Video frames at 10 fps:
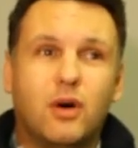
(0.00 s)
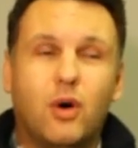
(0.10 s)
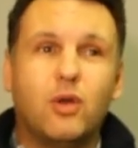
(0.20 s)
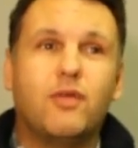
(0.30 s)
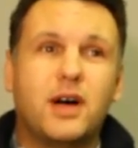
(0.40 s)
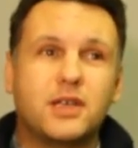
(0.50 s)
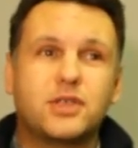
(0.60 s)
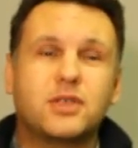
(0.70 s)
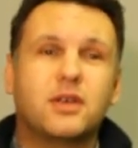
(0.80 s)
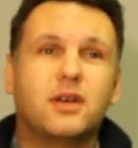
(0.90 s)
all of
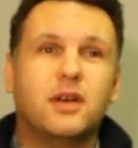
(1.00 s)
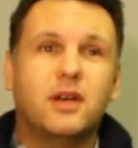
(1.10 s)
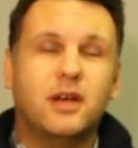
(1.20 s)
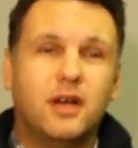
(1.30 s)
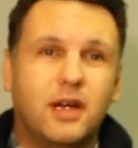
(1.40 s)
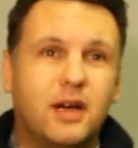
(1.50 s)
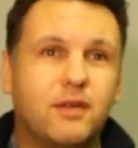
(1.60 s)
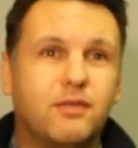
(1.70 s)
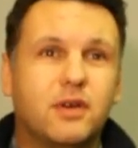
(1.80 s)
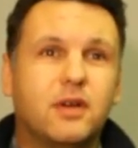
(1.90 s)
us
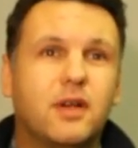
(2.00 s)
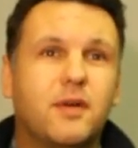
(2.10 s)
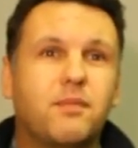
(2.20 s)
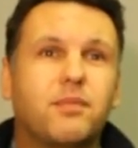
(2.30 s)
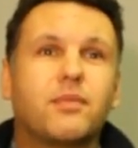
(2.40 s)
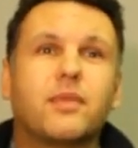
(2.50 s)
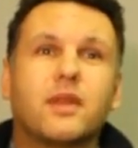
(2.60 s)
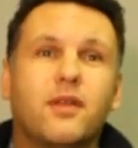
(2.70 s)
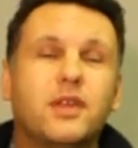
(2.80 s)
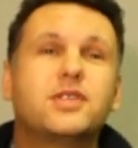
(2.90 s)
have
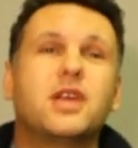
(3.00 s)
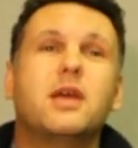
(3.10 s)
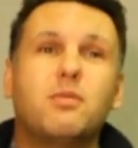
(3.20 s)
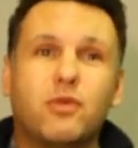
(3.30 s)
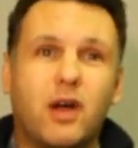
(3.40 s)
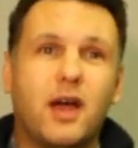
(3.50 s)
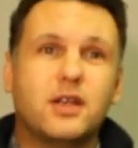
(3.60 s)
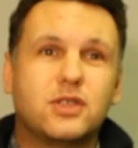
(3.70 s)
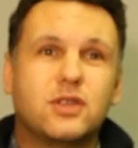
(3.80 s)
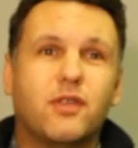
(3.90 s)
the same
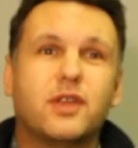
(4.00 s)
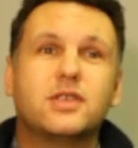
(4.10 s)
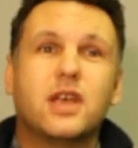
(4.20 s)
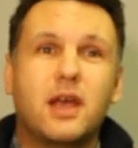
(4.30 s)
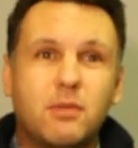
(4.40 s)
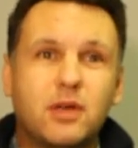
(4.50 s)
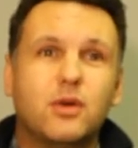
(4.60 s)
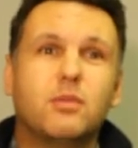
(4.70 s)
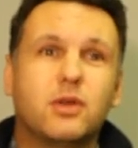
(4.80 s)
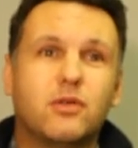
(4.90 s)
rights, the same
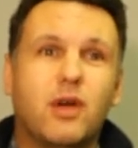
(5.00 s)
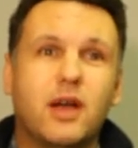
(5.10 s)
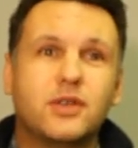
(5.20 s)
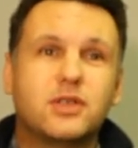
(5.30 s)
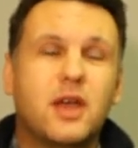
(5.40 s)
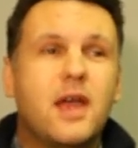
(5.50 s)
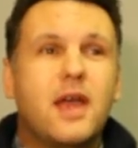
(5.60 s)
human rights.